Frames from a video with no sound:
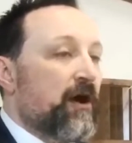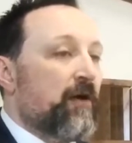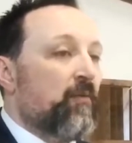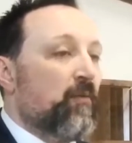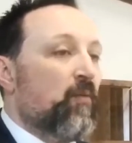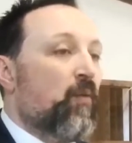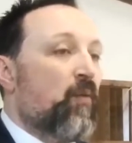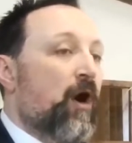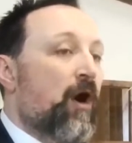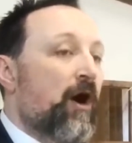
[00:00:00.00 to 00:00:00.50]

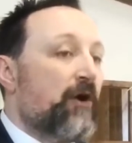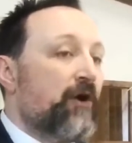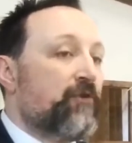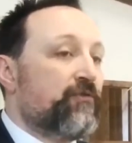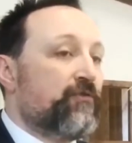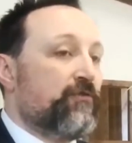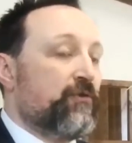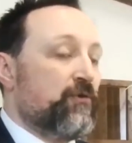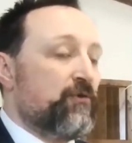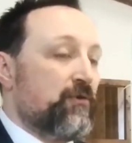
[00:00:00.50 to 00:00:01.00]

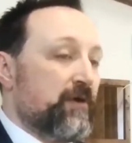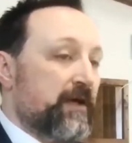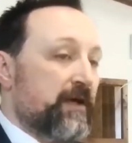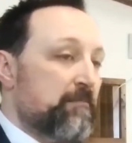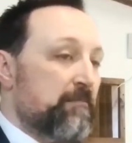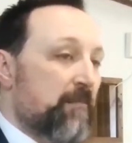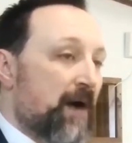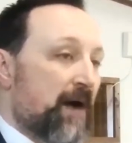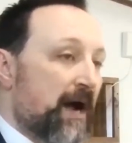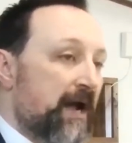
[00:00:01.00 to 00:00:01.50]
watchful and
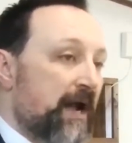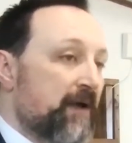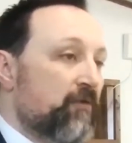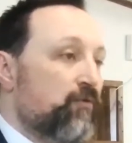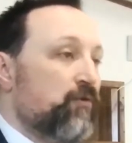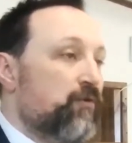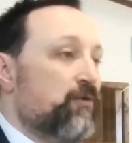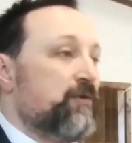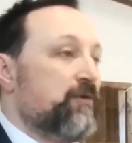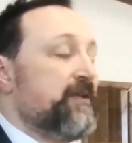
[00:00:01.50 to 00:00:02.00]

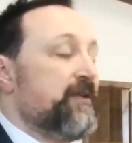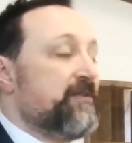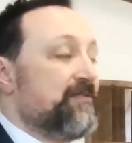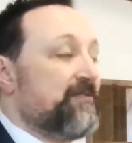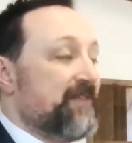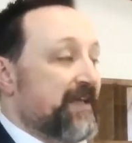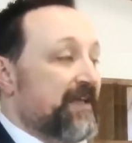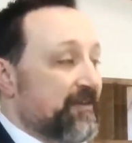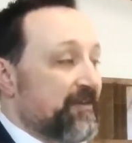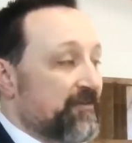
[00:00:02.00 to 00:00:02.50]
mindful of these
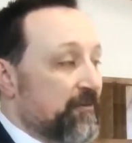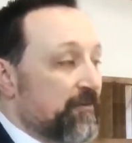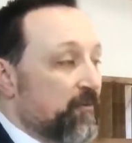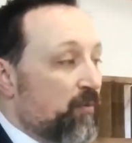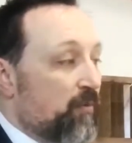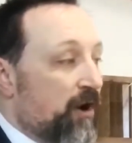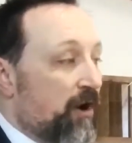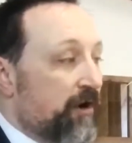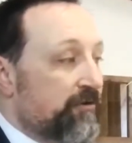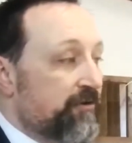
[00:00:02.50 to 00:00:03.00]
things and
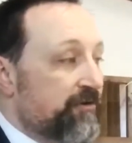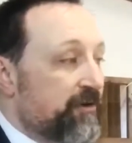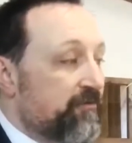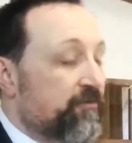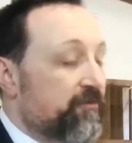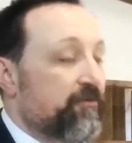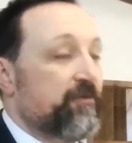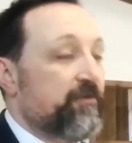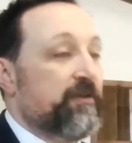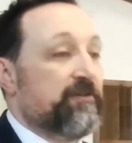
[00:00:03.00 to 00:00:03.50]
watching
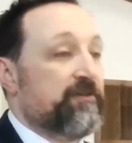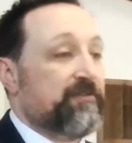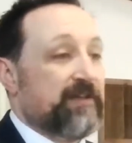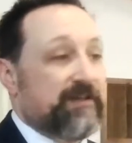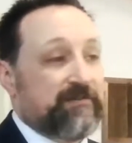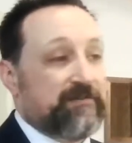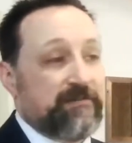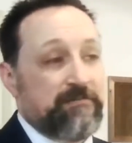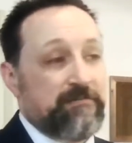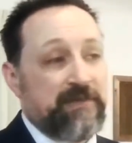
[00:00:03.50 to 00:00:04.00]
for these
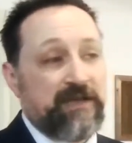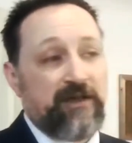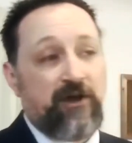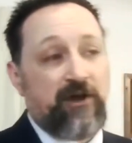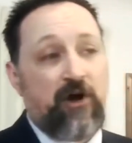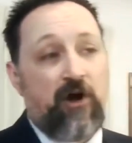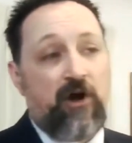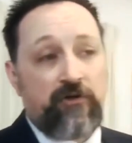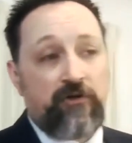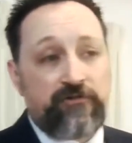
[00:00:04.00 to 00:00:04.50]
things and being
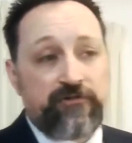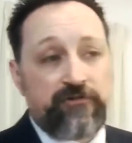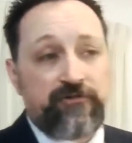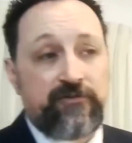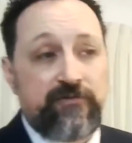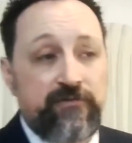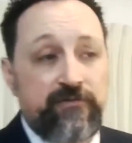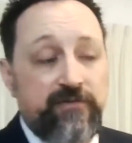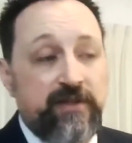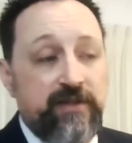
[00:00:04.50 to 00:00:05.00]
cautious
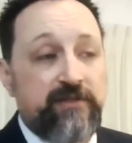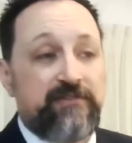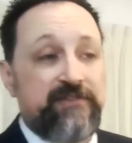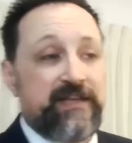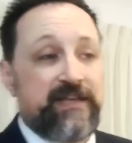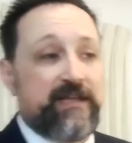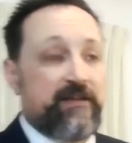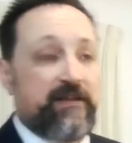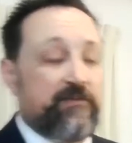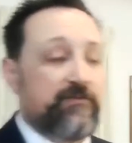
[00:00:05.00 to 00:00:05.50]
of these
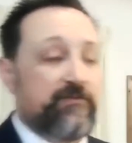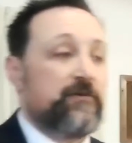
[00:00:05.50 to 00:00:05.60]
things,